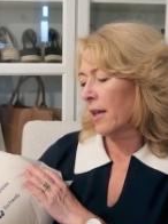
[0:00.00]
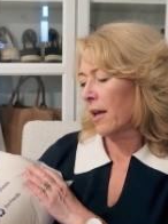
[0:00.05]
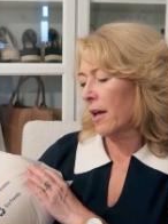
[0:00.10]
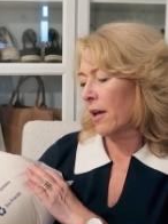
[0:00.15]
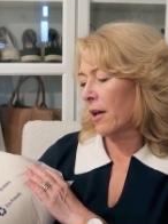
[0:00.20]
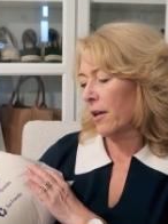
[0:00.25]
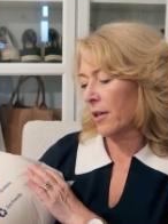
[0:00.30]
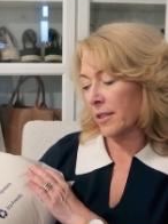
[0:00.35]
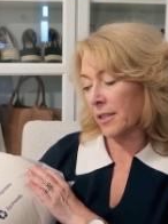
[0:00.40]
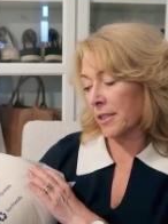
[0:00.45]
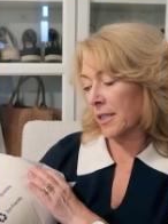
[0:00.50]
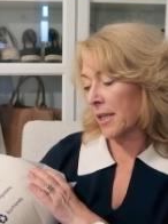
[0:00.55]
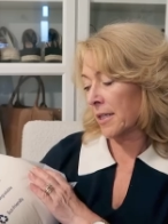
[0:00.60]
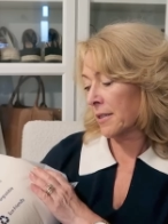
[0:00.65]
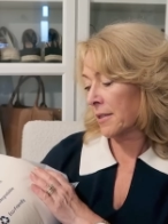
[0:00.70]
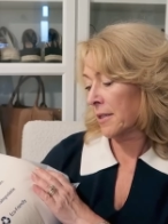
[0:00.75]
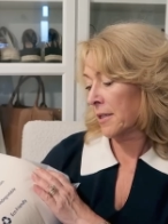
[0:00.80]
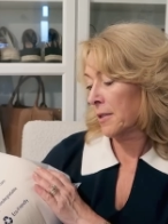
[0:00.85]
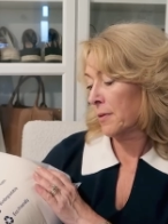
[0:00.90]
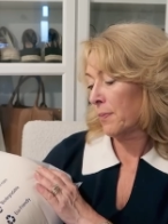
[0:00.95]
It
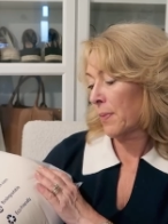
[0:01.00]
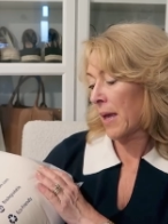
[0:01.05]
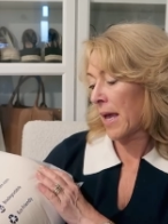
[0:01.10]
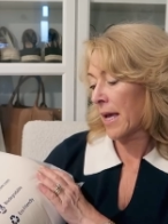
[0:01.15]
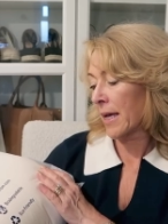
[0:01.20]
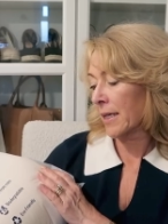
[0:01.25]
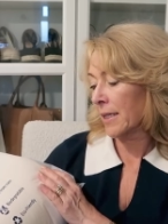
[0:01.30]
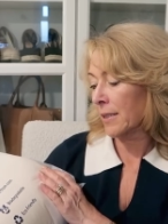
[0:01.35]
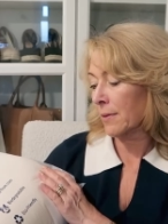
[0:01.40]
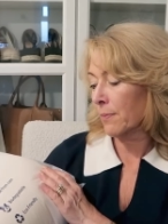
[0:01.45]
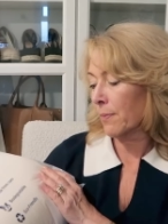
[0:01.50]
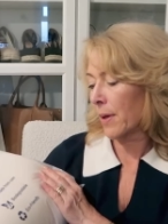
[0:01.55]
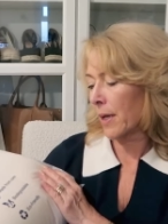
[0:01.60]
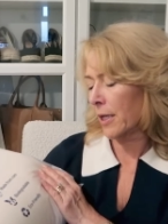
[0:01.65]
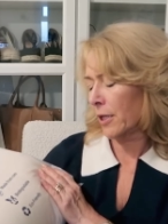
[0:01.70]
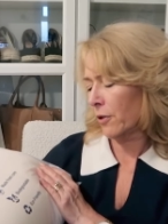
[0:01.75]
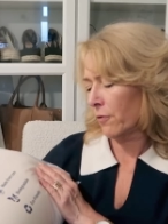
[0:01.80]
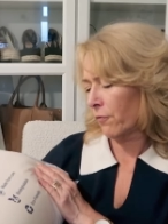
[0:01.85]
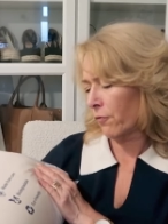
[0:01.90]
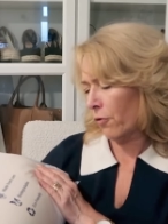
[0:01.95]
says this bag is
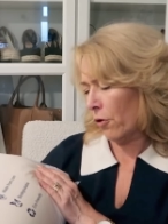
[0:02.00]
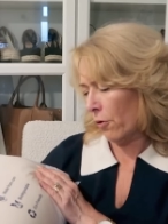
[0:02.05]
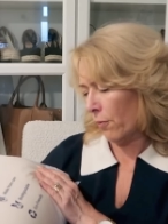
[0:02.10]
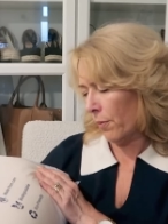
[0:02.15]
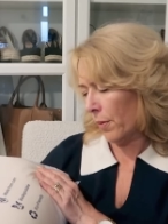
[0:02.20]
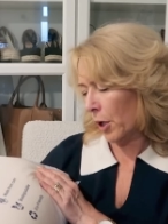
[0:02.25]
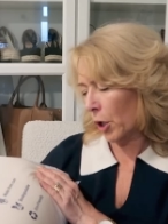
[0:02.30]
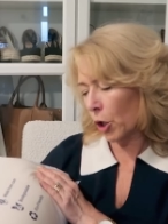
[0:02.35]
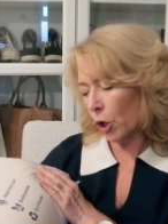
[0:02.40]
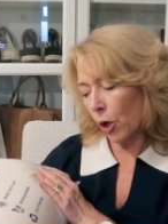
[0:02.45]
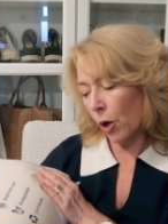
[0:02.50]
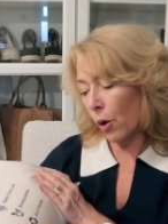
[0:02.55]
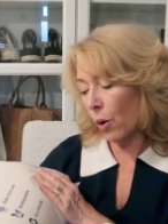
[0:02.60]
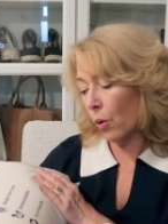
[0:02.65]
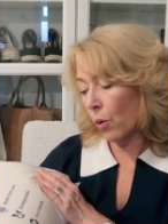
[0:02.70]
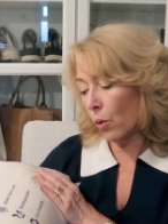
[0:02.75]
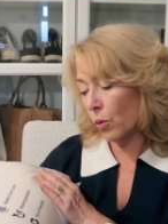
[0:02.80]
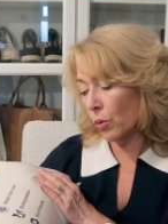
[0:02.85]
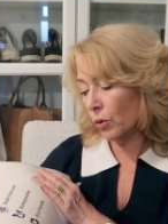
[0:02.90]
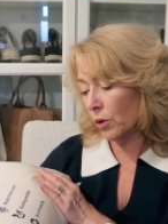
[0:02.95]
made from
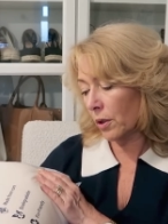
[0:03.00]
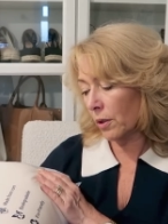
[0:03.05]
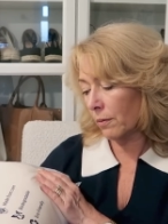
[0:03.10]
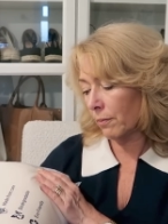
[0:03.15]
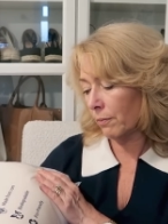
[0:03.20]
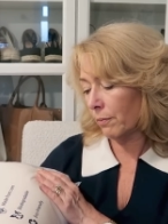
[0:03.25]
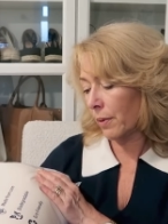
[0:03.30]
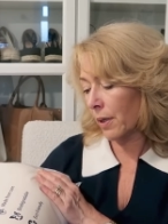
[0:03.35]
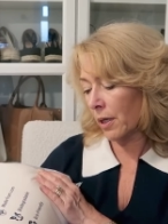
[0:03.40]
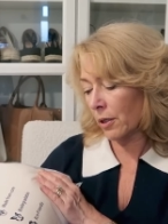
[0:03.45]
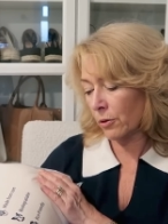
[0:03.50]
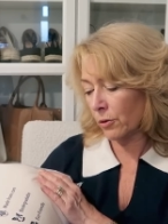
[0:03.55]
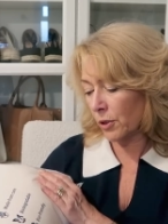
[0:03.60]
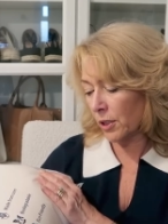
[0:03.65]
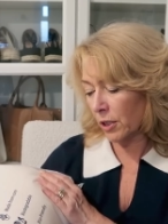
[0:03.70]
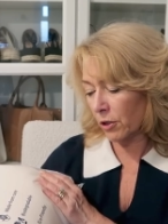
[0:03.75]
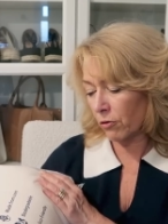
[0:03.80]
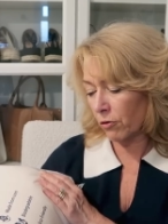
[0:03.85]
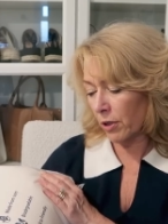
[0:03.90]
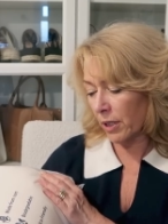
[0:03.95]
corn,
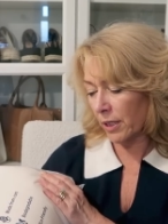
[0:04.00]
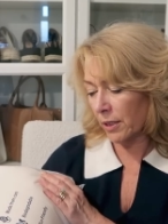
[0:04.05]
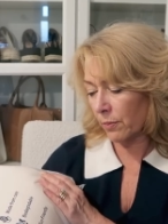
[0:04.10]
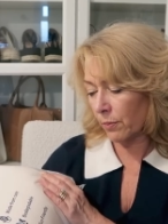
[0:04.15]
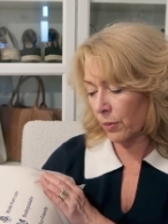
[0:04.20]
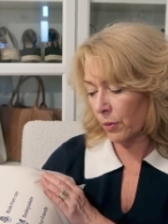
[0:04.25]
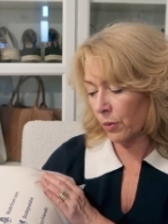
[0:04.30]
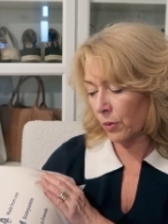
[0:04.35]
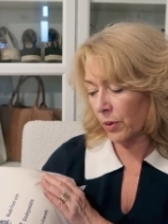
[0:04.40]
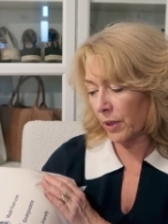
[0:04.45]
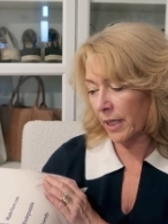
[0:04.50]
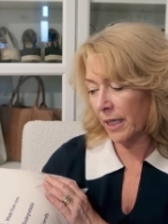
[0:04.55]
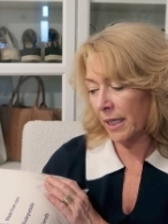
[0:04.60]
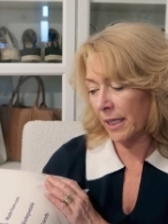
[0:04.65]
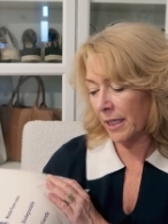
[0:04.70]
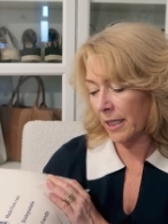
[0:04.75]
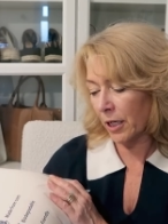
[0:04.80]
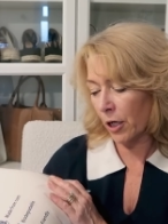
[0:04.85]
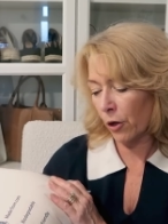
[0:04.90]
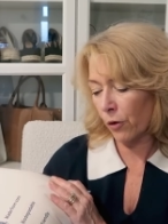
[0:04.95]
biodegradable,
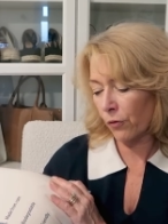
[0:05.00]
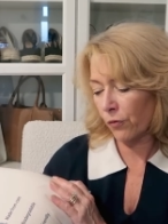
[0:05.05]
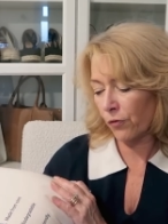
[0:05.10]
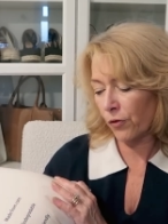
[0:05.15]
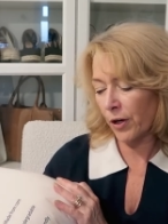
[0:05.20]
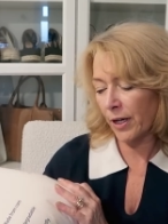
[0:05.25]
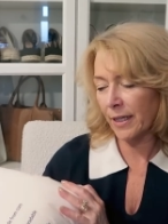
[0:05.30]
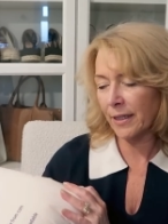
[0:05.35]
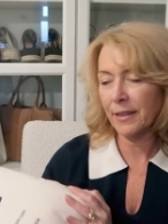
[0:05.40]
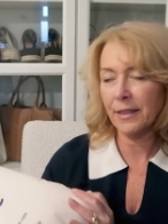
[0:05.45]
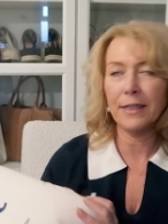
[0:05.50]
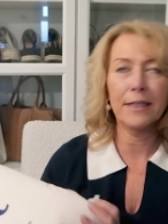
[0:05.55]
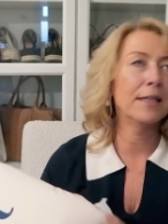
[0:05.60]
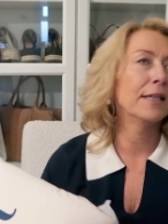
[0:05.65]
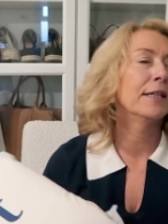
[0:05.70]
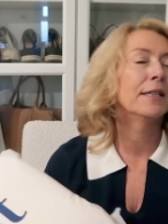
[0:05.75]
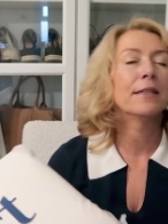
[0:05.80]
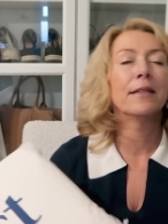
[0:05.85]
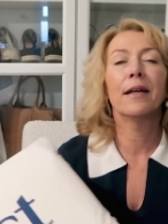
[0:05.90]
eco-friendly.